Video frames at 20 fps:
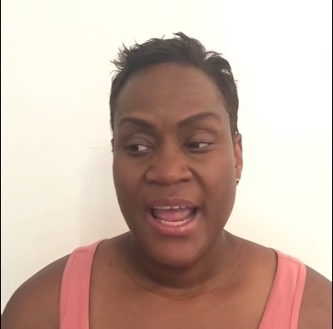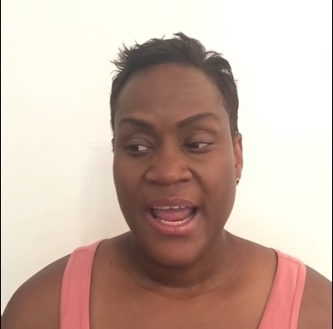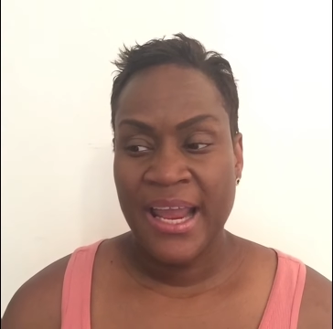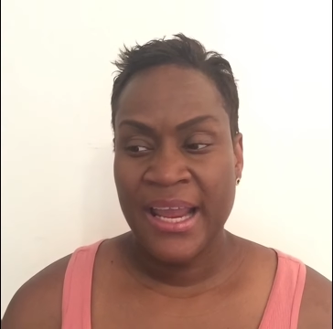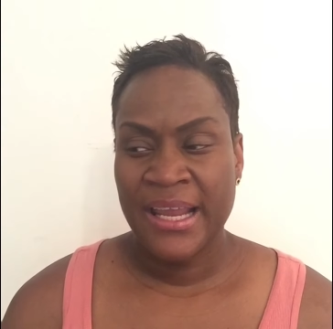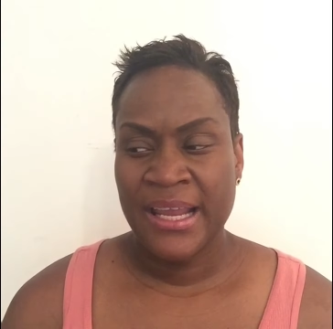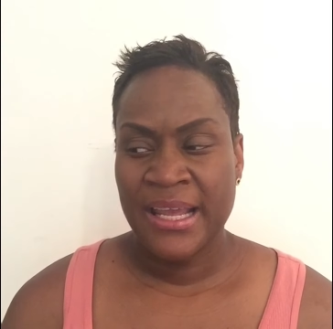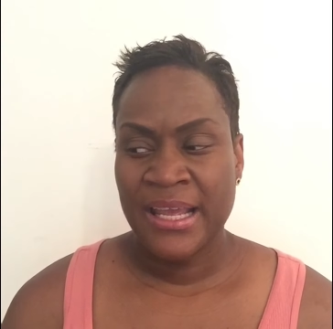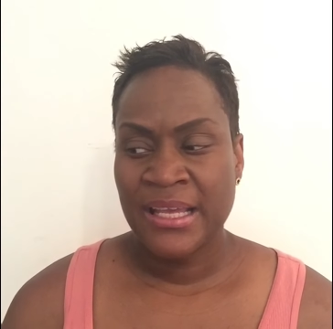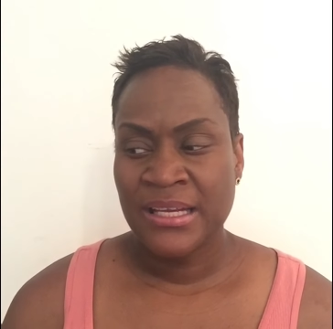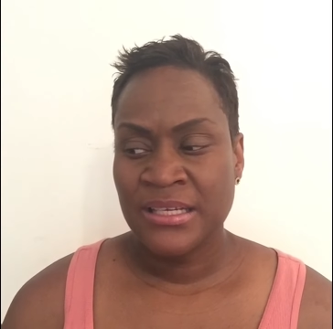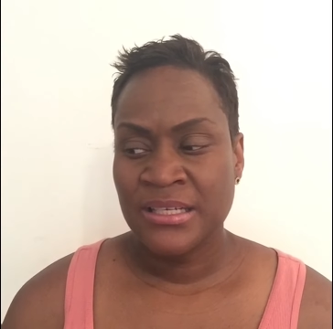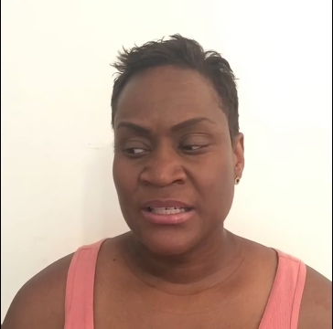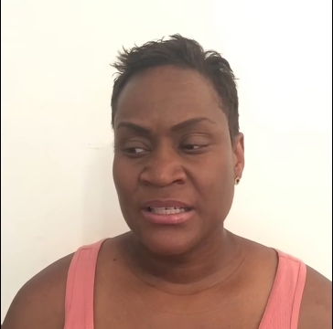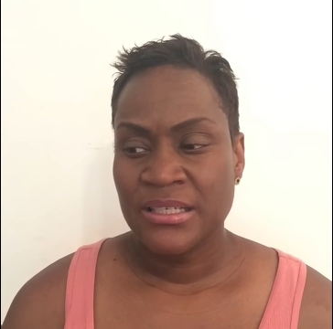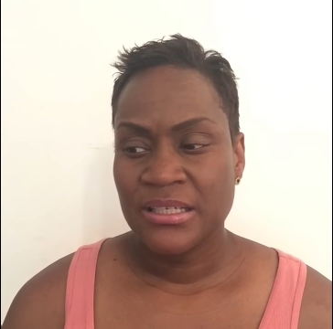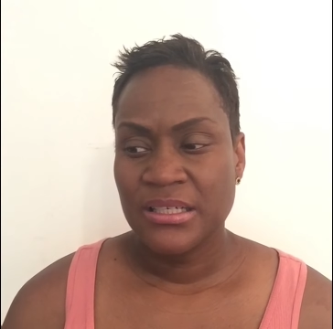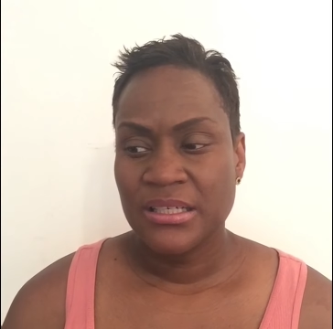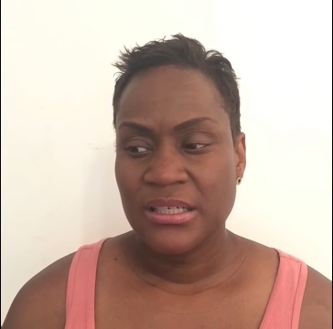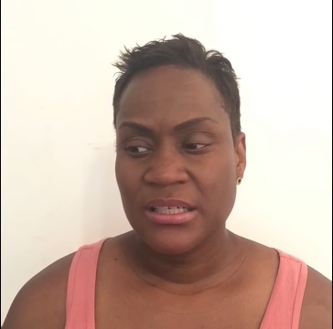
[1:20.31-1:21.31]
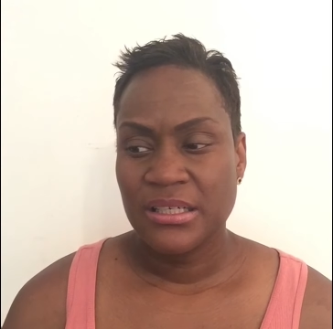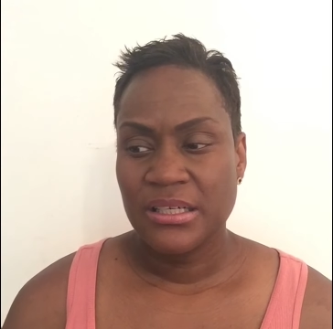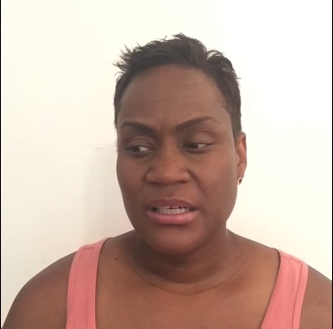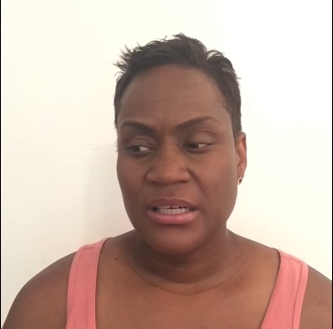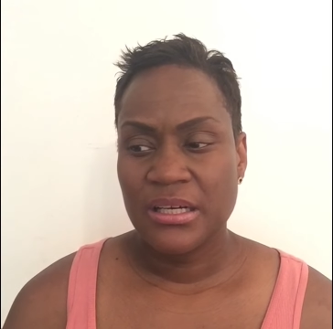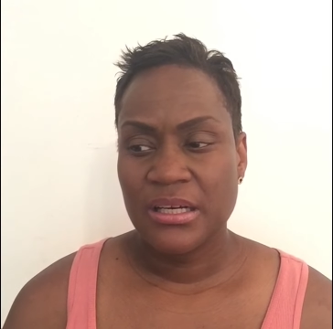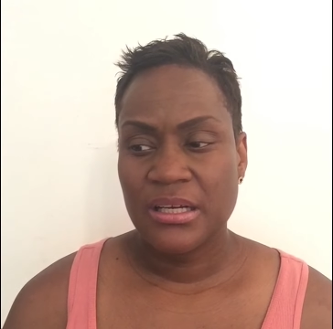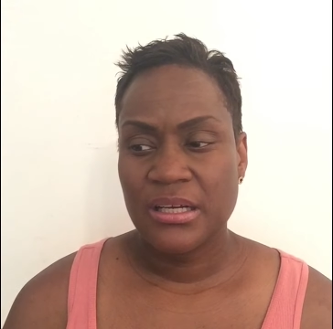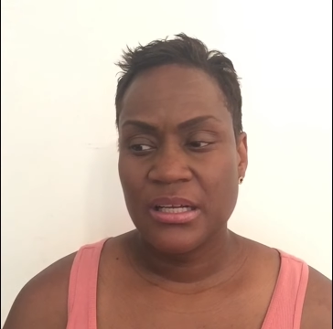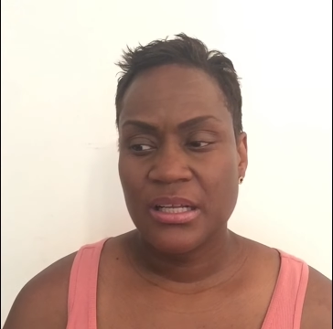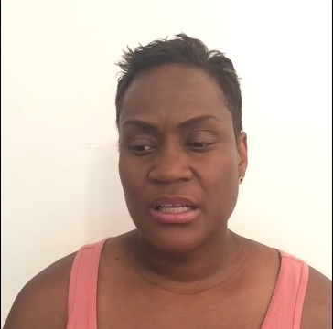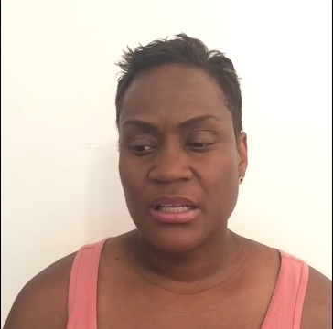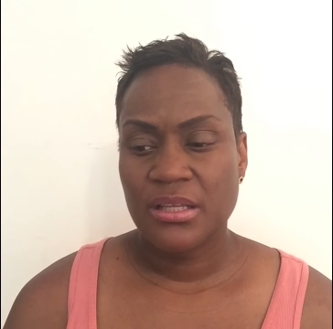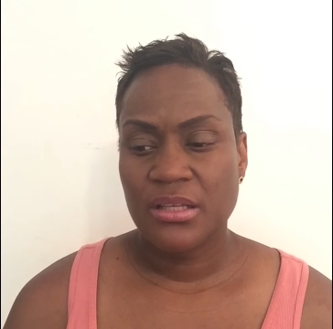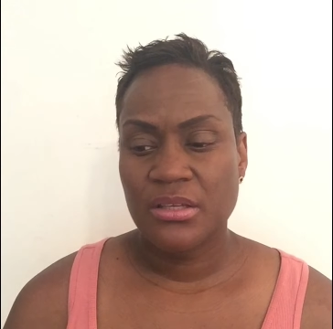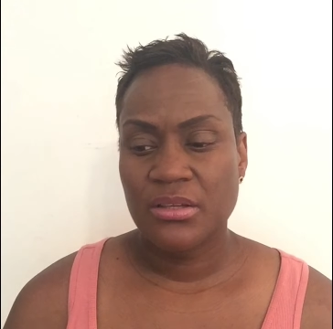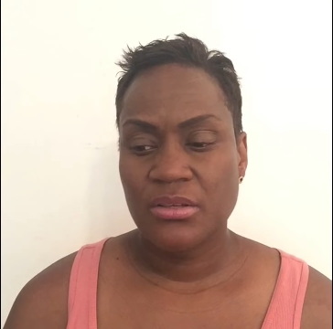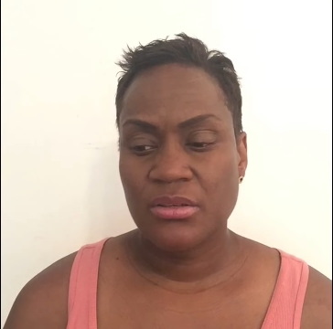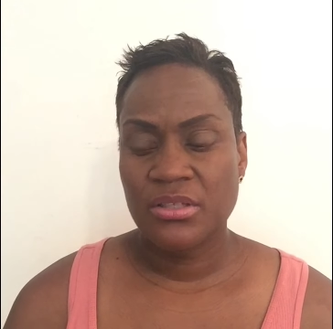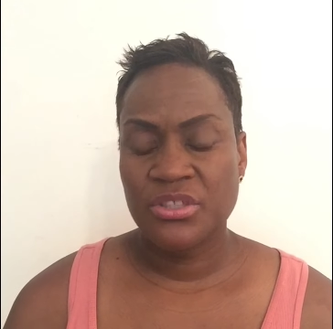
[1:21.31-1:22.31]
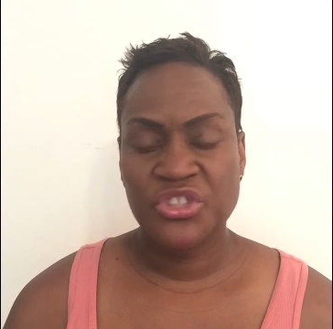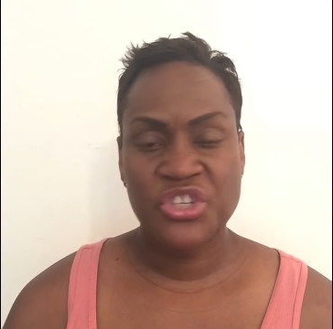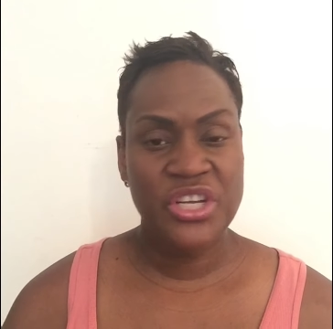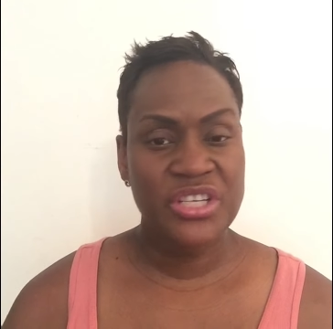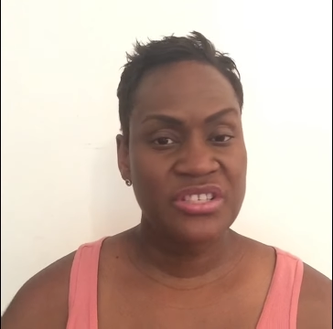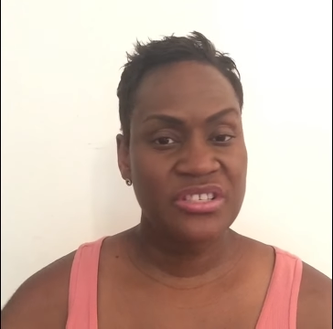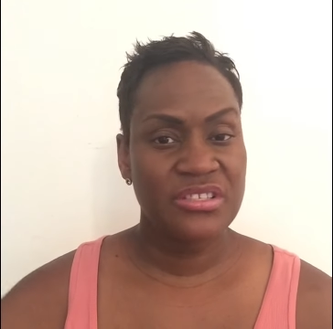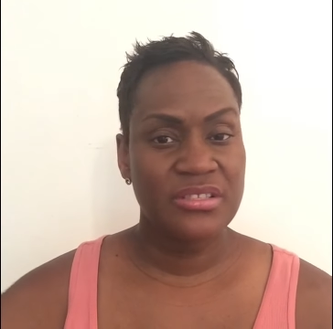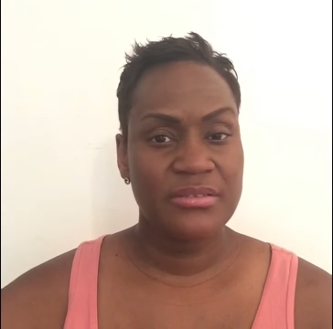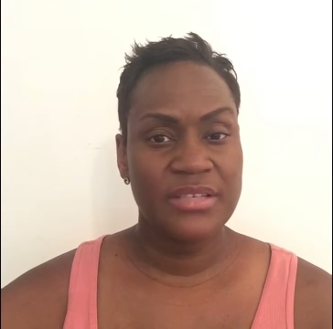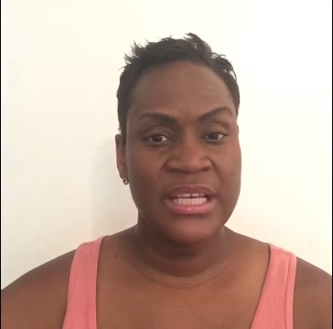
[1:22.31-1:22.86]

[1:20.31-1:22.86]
And just